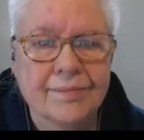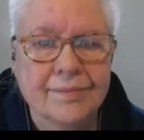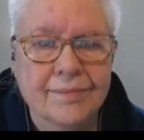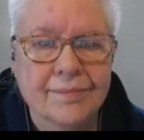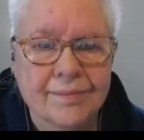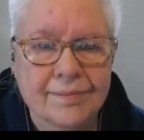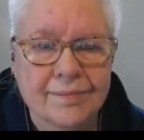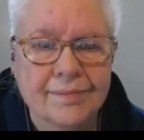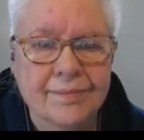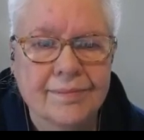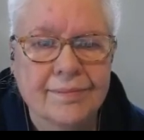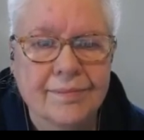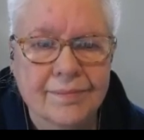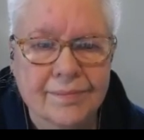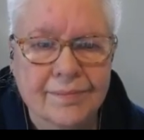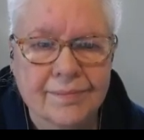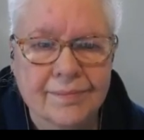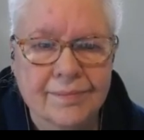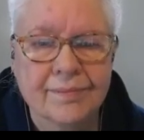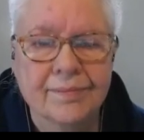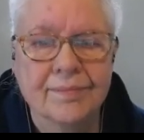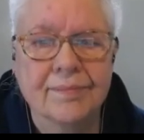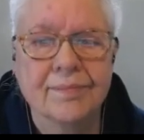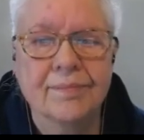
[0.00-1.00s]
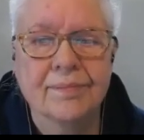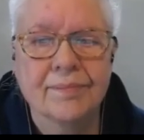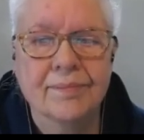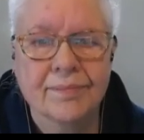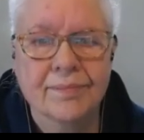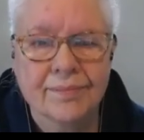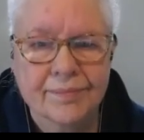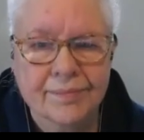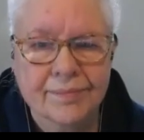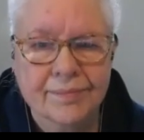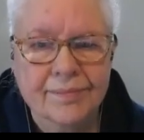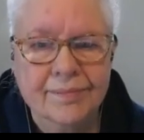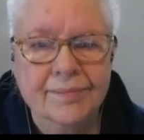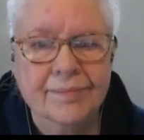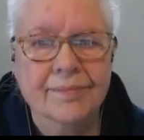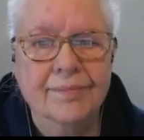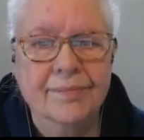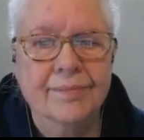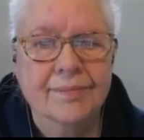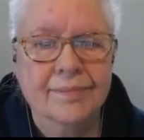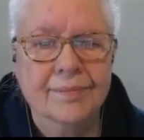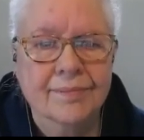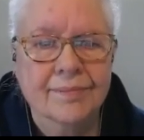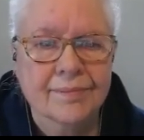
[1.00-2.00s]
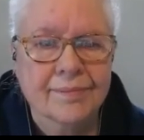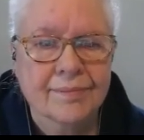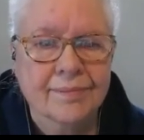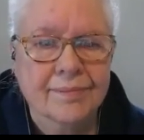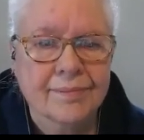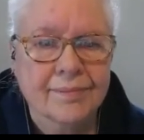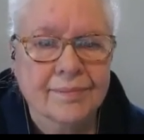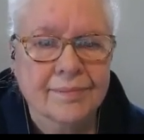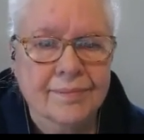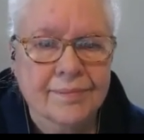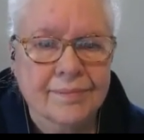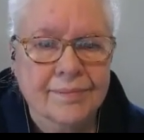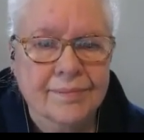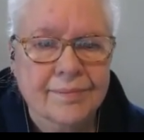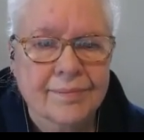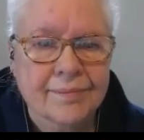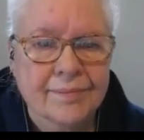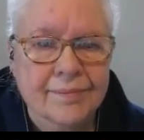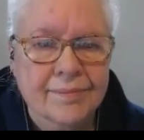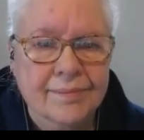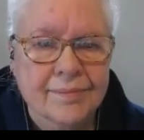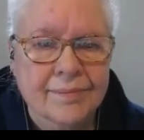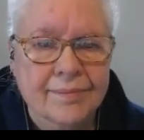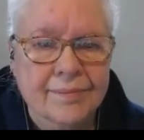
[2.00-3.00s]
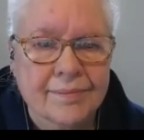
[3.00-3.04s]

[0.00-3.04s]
The person shown says nothing.